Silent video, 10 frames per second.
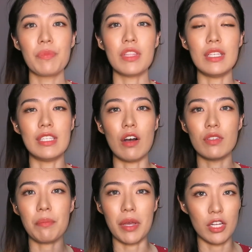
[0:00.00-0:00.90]
this
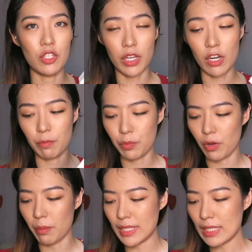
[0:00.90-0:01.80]
dousing method to kind of put
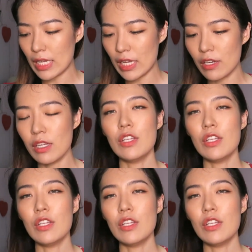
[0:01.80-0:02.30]
on my skin